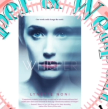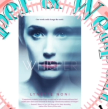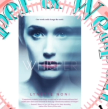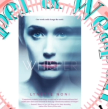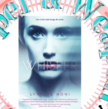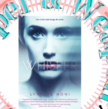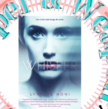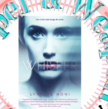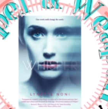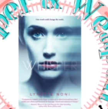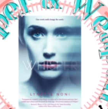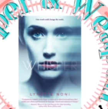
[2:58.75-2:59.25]

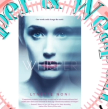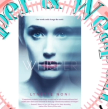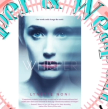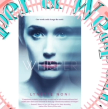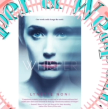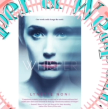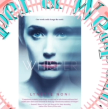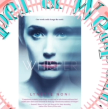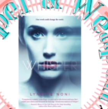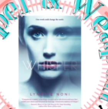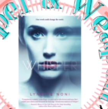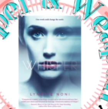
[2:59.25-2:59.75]

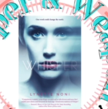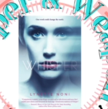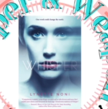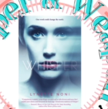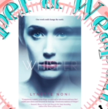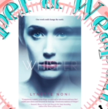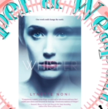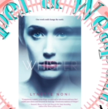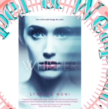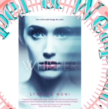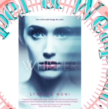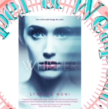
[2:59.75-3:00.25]

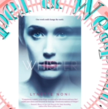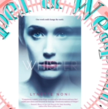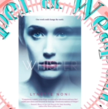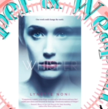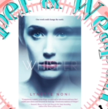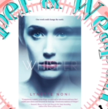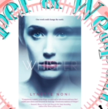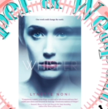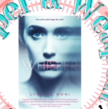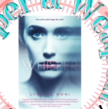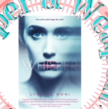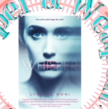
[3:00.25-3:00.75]

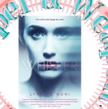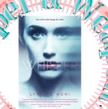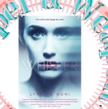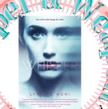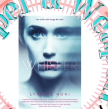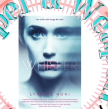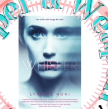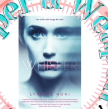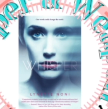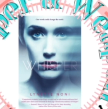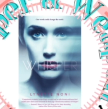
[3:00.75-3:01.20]
(no one is talking)